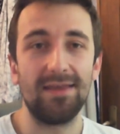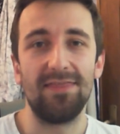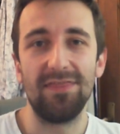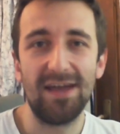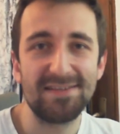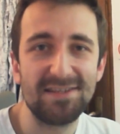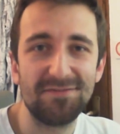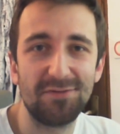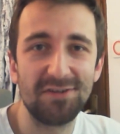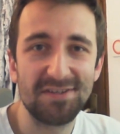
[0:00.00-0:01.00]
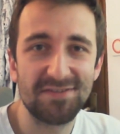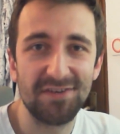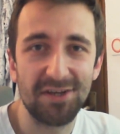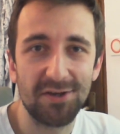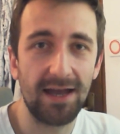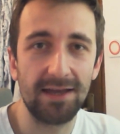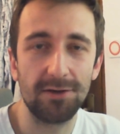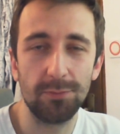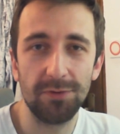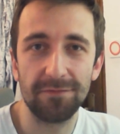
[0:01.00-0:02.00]
That's it for this video. I
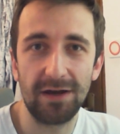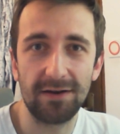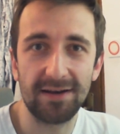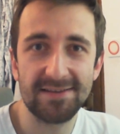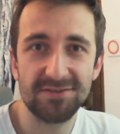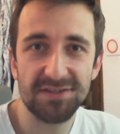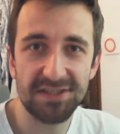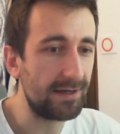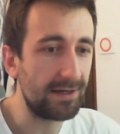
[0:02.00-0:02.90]
hope you found it interesting.